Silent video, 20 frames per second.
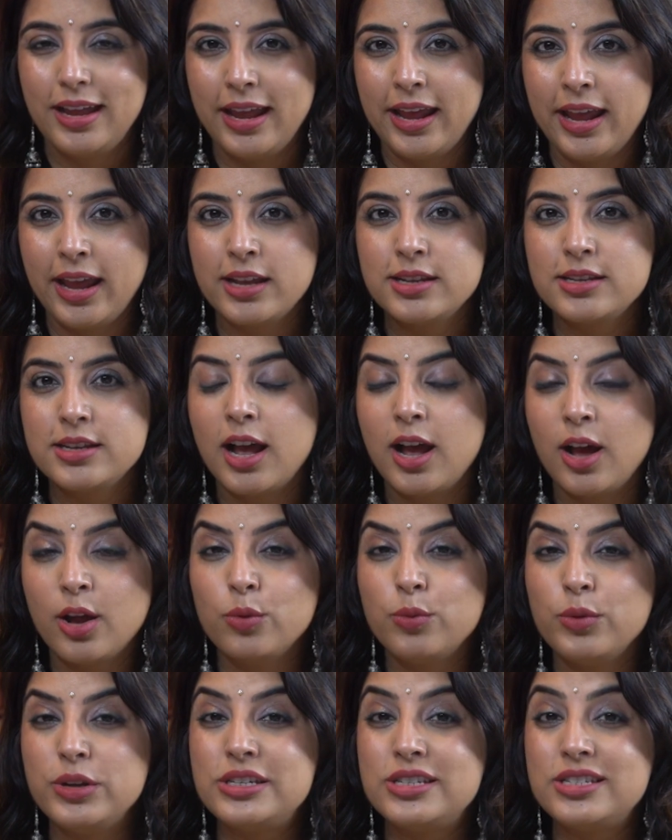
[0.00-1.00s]
And how do
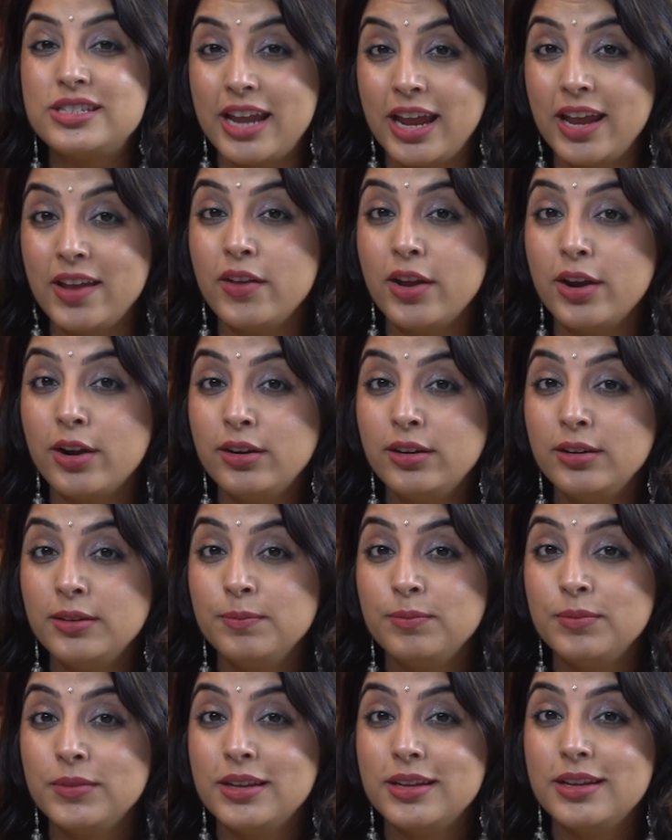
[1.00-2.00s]
we stay there?
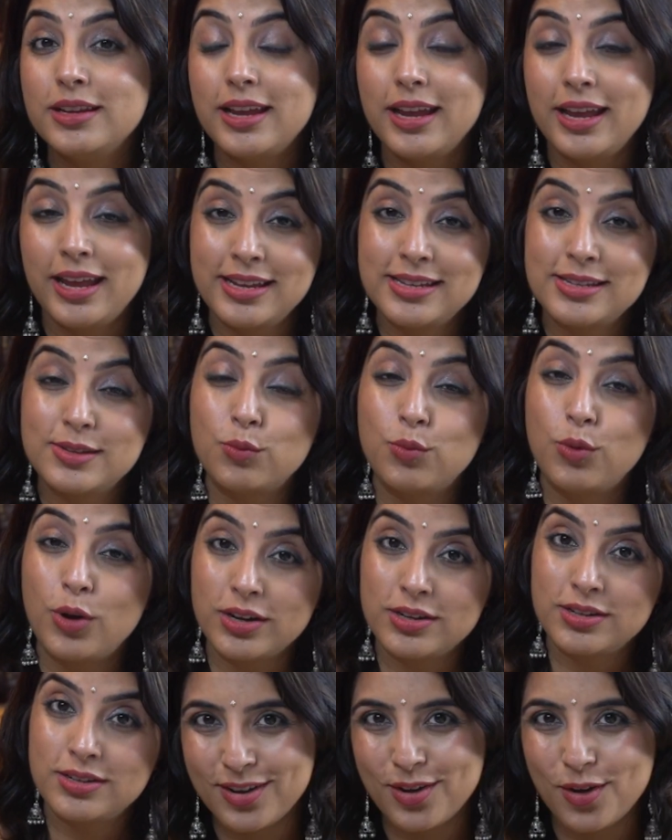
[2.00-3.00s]
Is
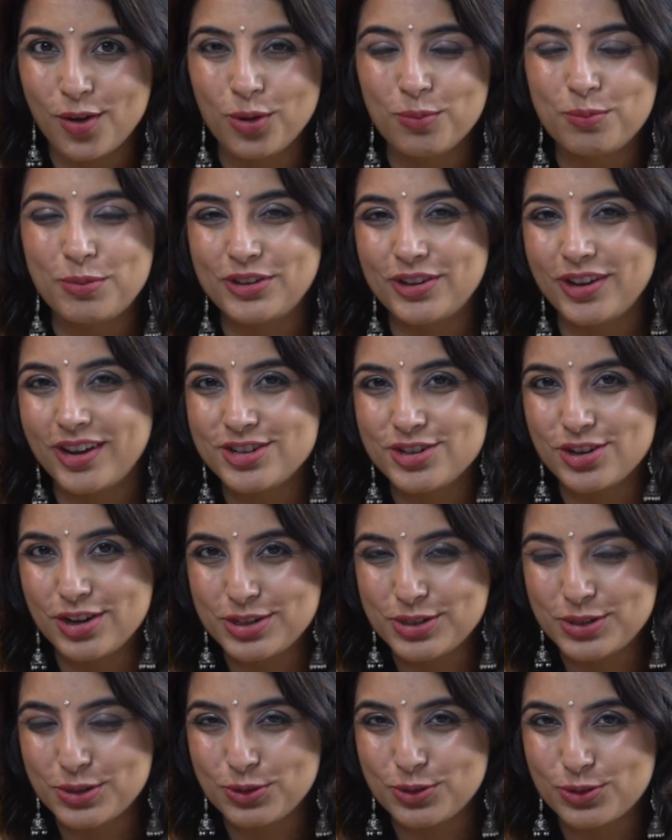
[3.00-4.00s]
what the whole Patanjali
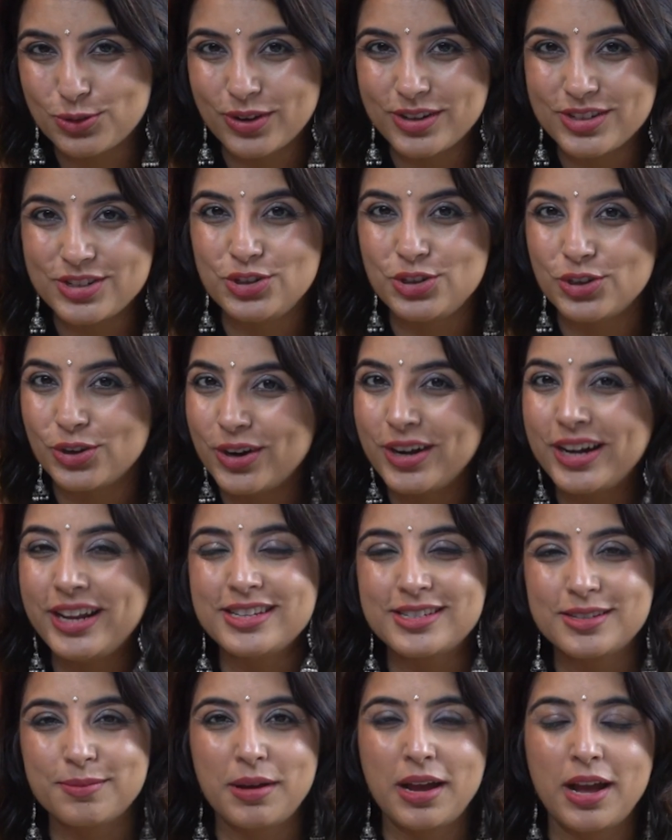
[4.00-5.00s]
Sutras journey
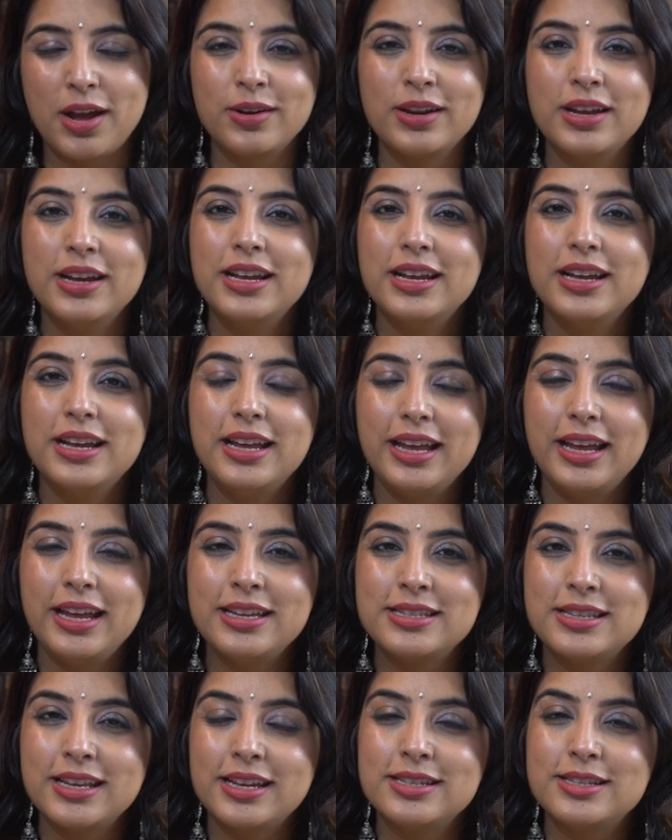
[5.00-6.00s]
is about,
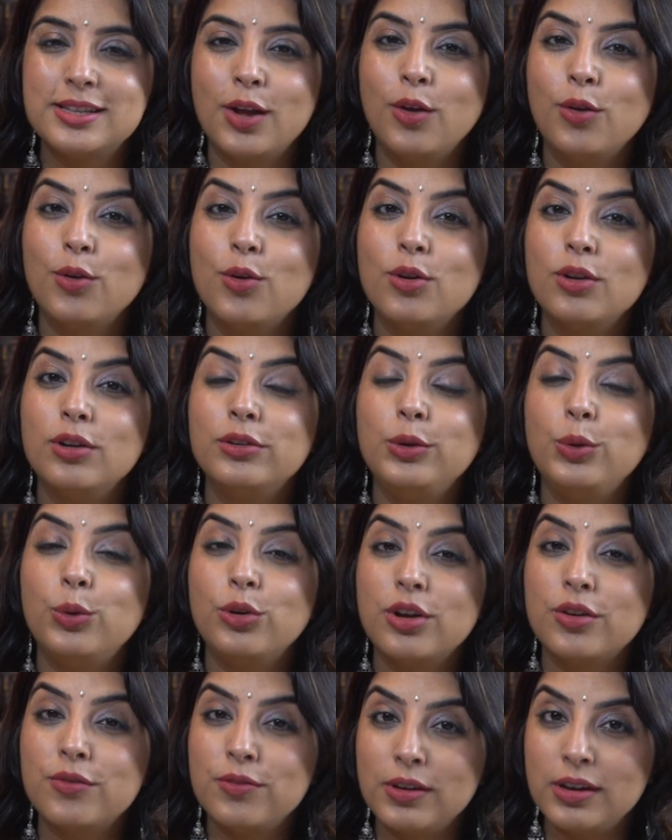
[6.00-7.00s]
is the whole
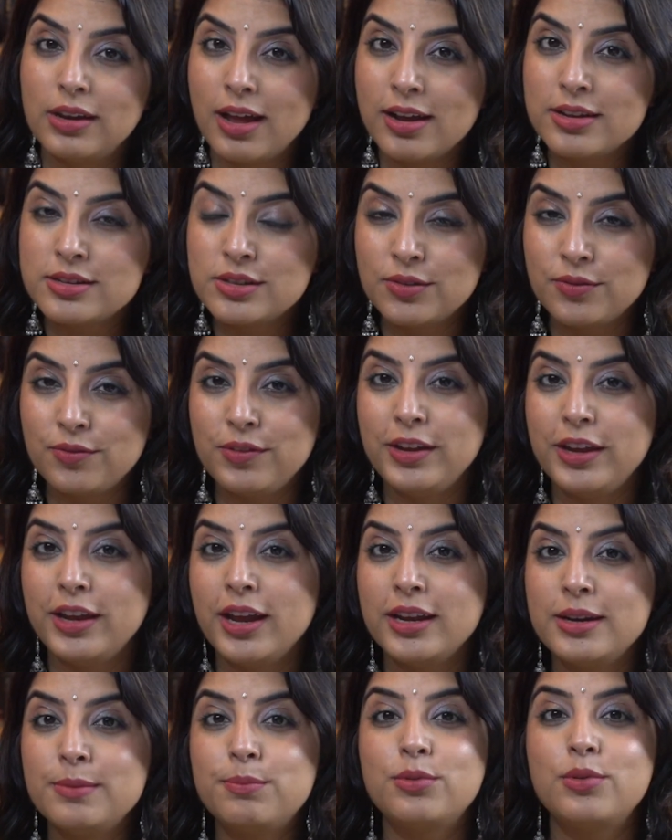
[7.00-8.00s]
yoga philosophy
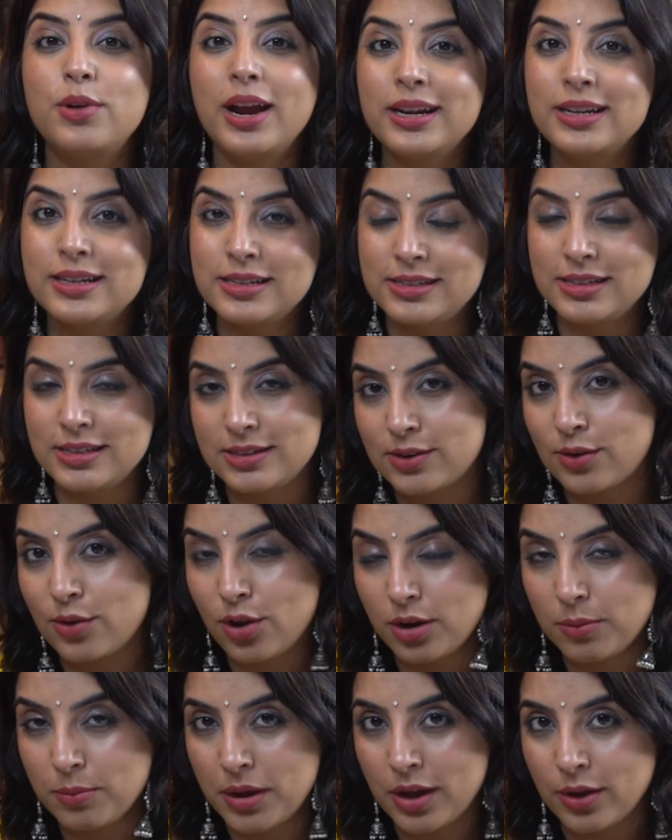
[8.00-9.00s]
and practices are
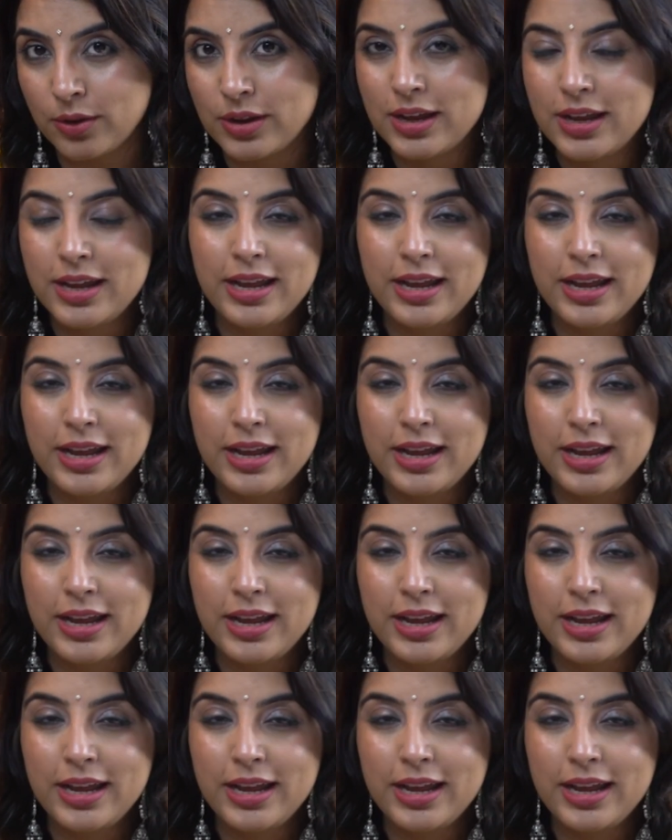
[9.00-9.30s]
all about.